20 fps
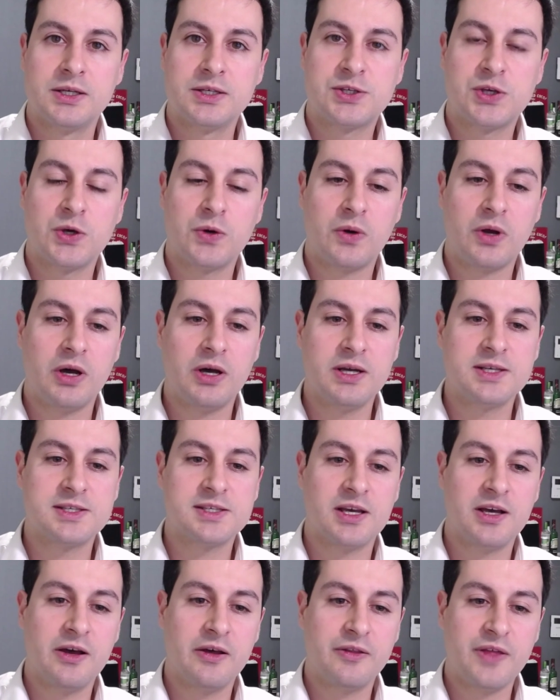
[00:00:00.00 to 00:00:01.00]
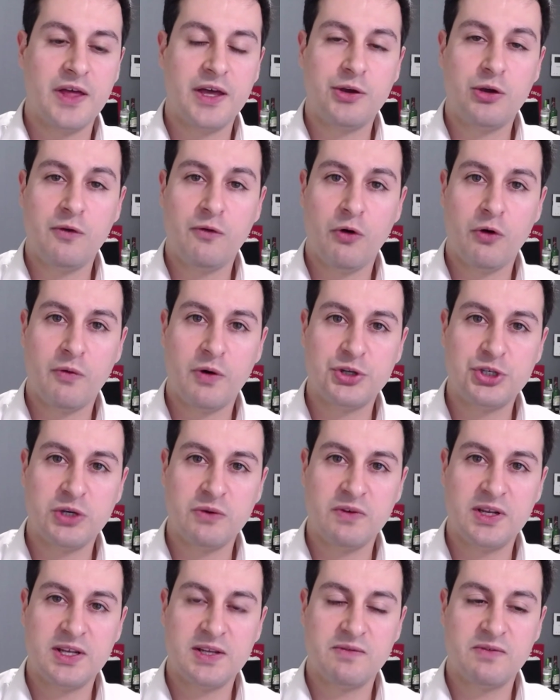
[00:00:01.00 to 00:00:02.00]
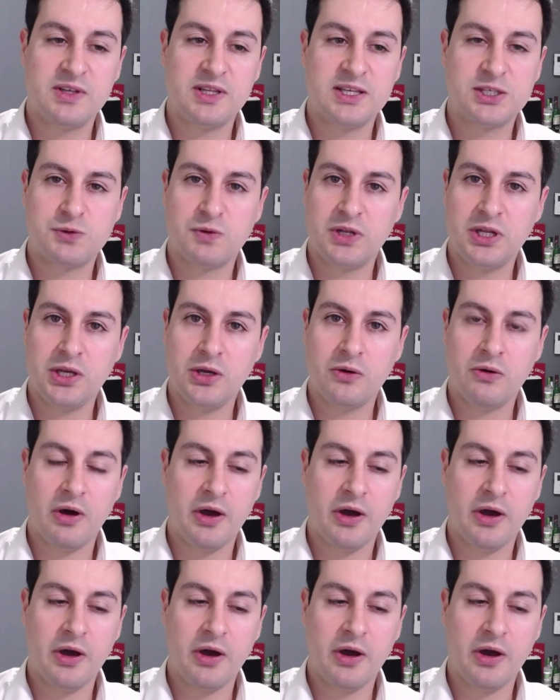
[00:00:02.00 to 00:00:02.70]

so guys, uh, thank you for watching with, with this video.